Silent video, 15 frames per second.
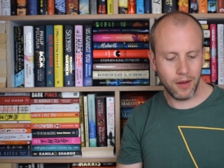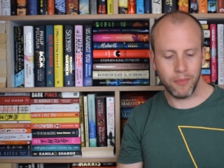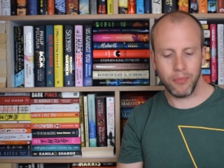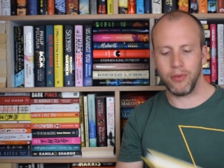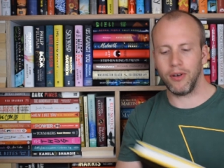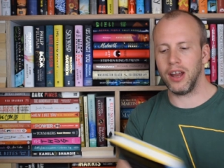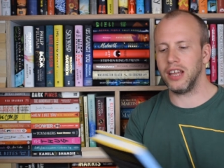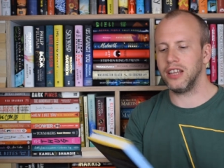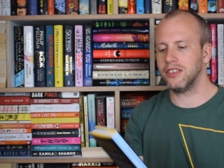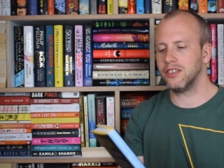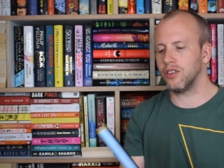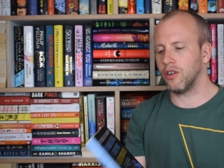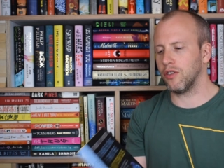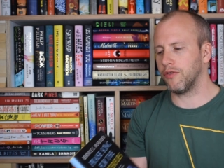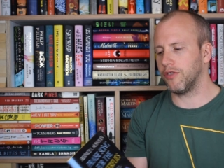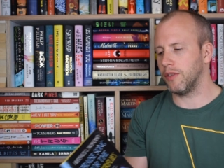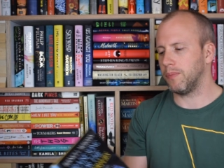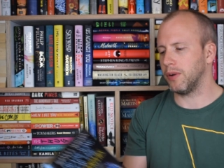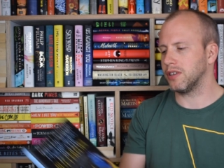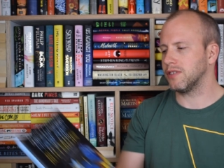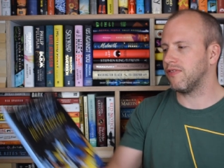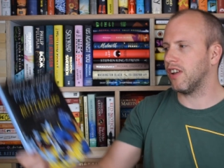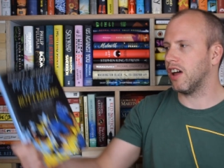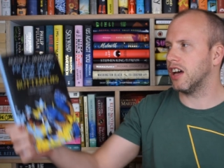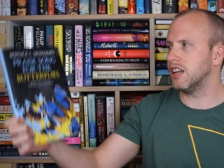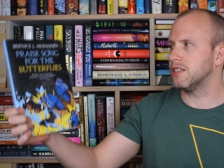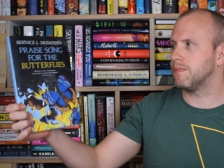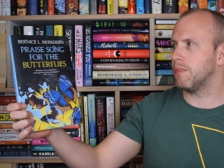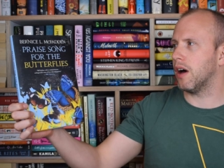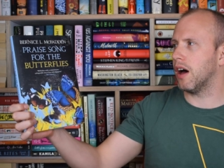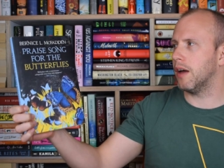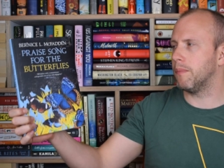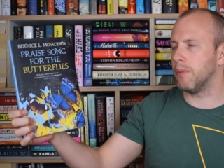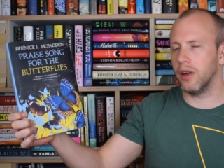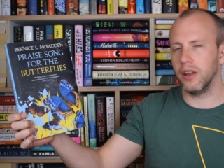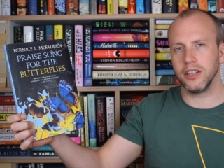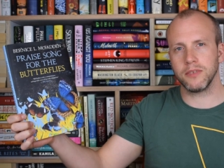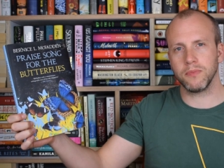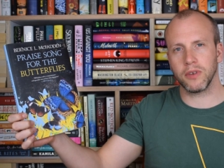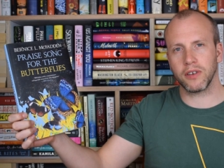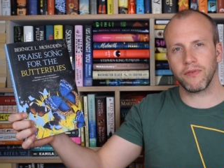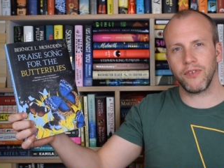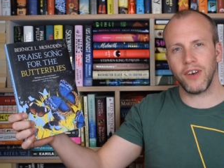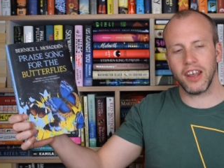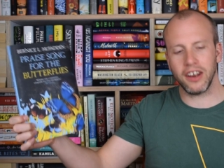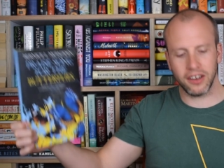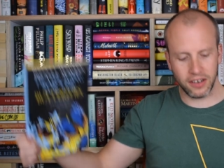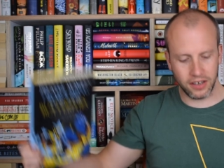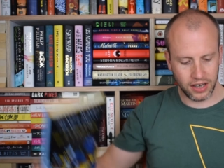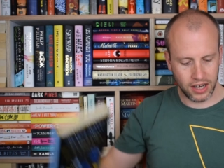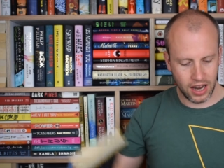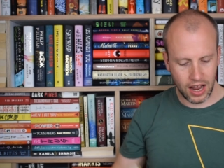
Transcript: Praise Song for the Butterflies by Bernice McFadden,